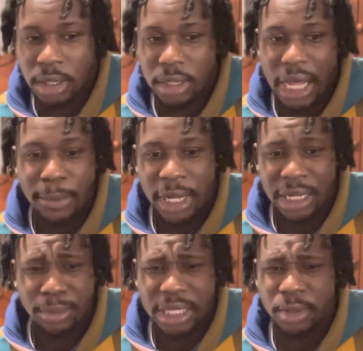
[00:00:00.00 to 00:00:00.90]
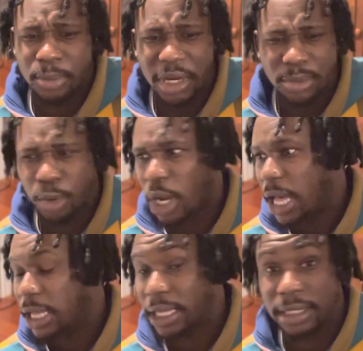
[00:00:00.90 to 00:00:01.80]
I'm gonna keep it a buck, bro.
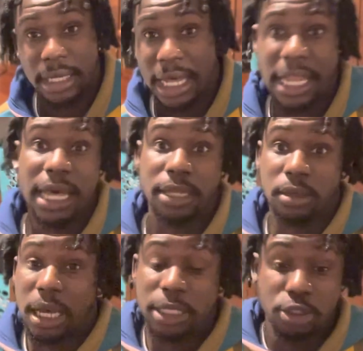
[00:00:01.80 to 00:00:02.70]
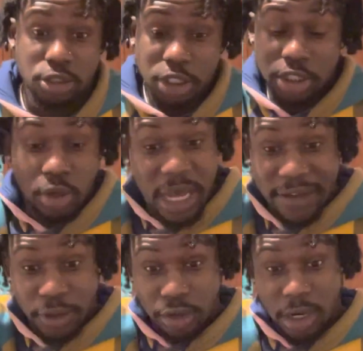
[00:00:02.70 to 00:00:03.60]
Like I just don't
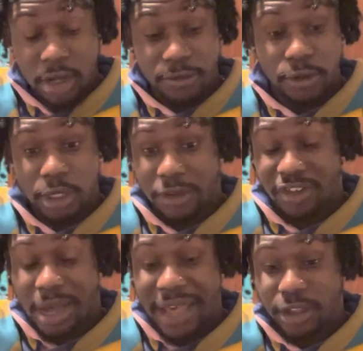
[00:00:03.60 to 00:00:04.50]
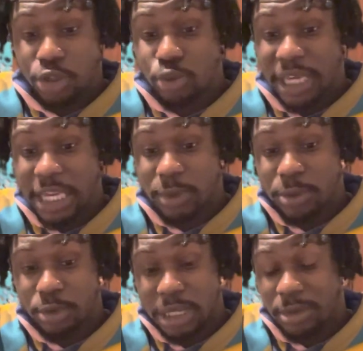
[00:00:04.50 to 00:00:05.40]
have the crowd for it. I feel I have the UK
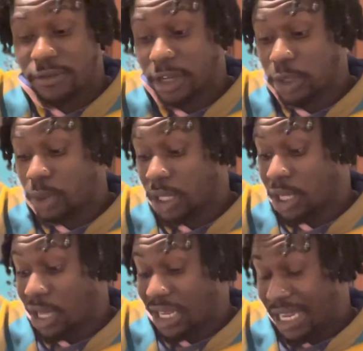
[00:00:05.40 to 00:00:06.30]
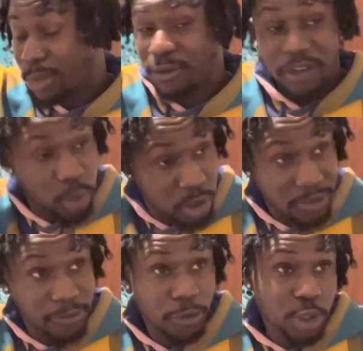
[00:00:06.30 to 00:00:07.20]
people they be fucking with. They've been fucking with the
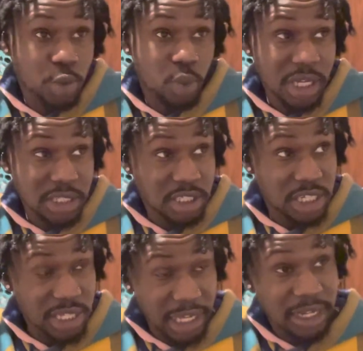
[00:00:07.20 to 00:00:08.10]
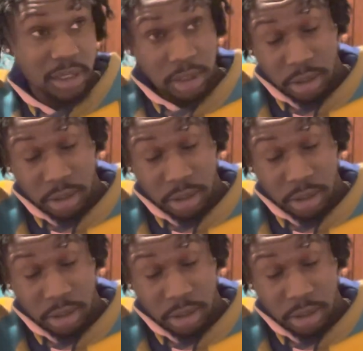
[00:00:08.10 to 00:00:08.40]
41 shit, like, you